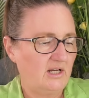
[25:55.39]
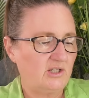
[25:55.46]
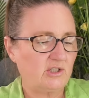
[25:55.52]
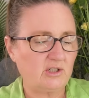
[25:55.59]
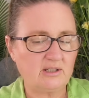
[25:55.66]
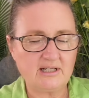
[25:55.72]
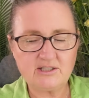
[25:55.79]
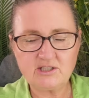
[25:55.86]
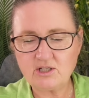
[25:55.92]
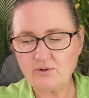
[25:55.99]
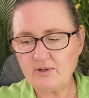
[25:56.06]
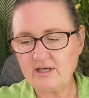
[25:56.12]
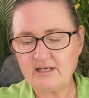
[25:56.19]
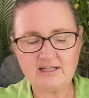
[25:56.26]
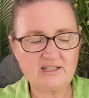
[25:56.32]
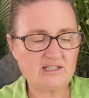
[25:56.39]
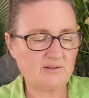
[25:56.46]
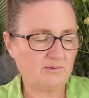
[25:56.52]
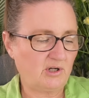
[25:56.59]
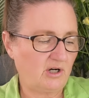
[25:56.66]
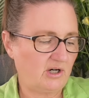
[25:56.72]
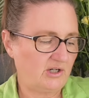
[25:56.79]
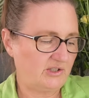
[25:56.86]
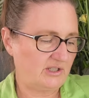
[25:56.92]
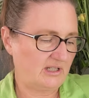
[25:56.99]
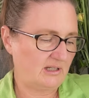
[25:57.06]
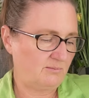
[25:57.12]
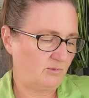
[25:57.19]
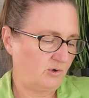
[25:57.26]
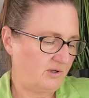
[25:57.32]
So let's go ahead and get some cards and
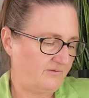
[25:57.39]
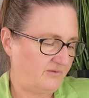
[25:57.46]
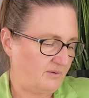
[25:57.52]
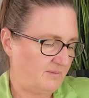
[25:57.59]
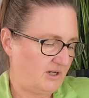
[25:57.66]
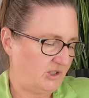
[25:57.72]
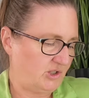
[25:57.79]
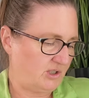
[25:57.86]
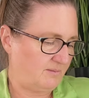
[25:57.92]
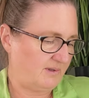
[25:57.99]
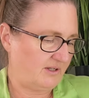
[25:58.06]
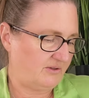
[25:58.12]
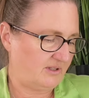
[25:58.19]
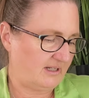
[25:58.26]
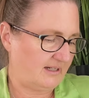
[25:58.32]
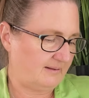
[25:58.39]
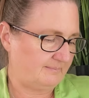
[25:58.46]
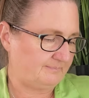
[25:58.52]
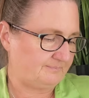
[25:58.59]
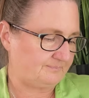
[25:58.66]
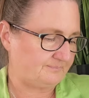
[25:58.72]
get more information about that.